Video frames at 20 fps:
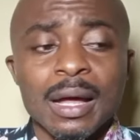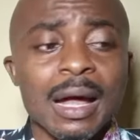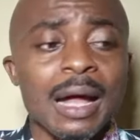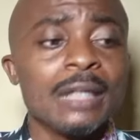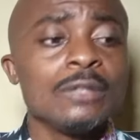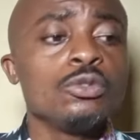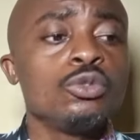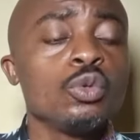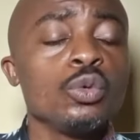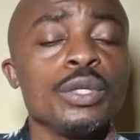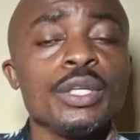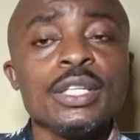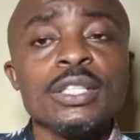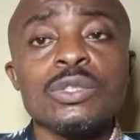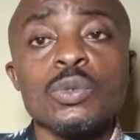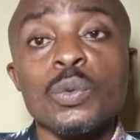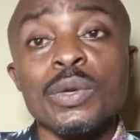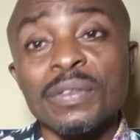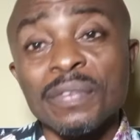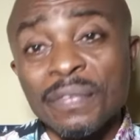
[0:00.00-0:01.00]
and do
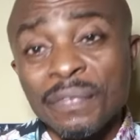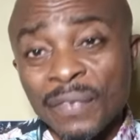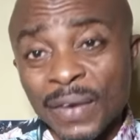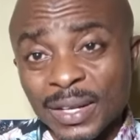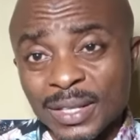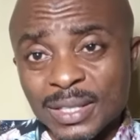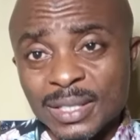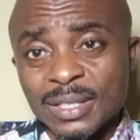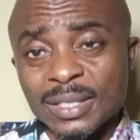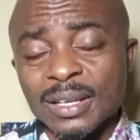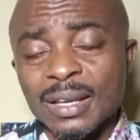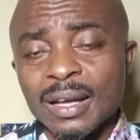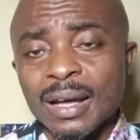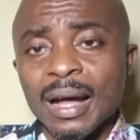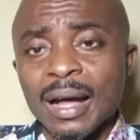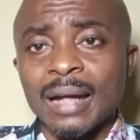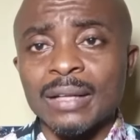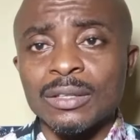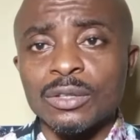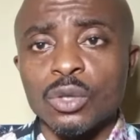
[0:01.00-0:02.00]
it with faith
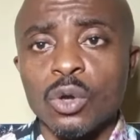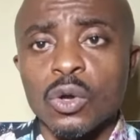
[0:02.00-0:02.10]
and